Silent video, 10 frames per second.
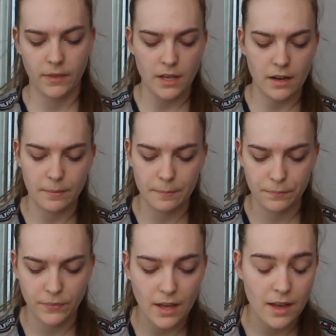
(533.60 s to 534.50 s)
yeah,
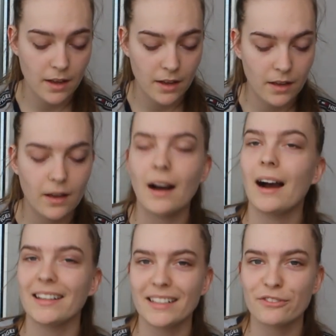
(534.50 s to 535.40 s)

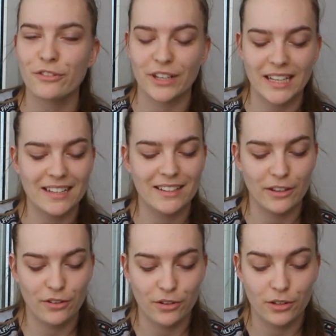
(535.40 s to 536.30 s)
I didn't forget
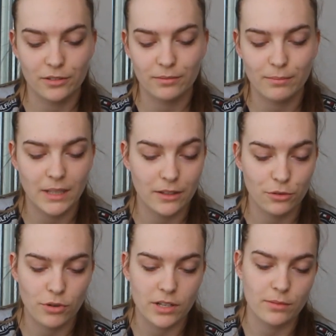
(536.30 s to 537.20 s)
the other
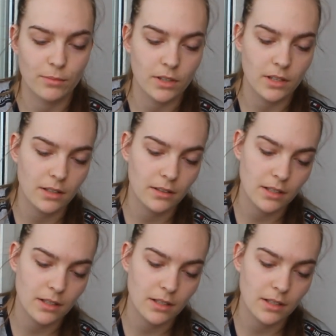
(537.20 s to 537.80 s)
melanochrysum cutting.